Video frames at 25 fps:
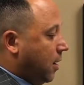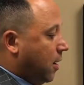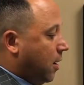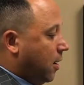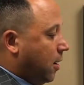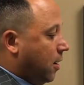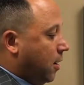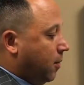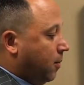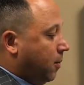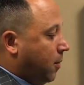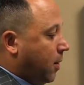
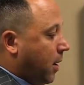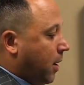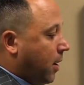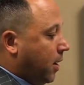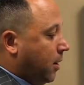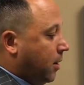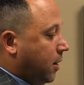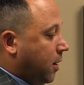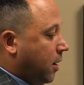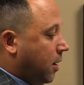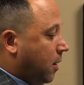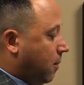
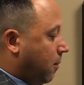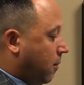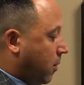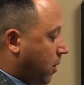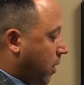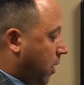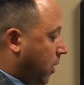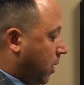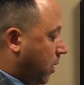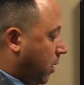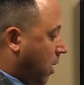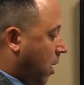
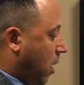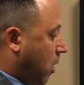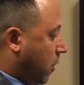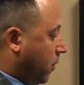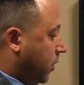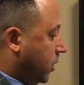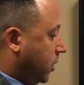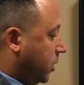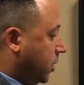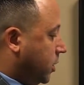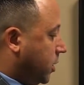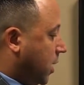and all
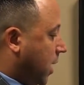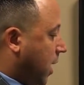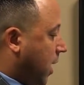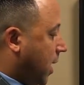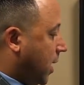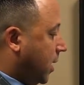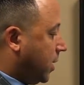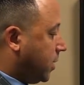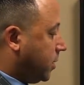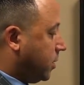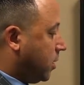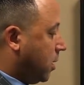this
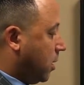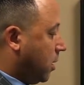jazz.